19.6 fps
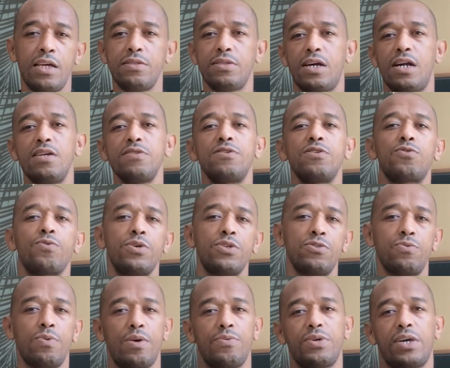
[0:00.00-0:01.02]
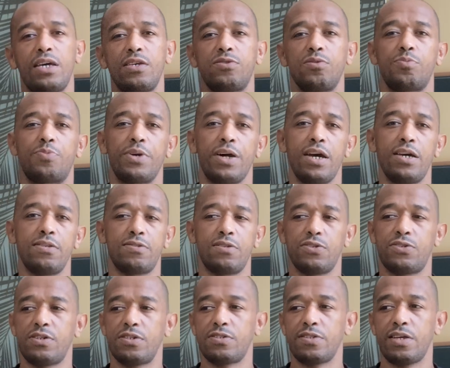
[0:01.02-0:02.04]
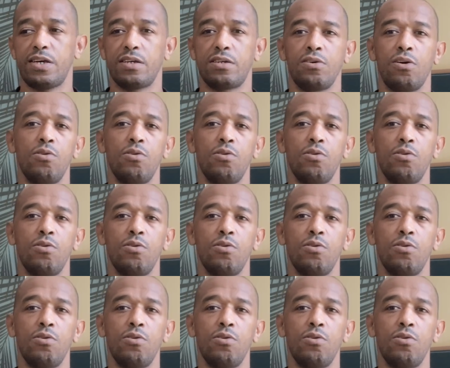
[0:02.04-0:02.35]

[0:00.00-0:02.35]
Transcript: there are situations where we get surprised, such as like,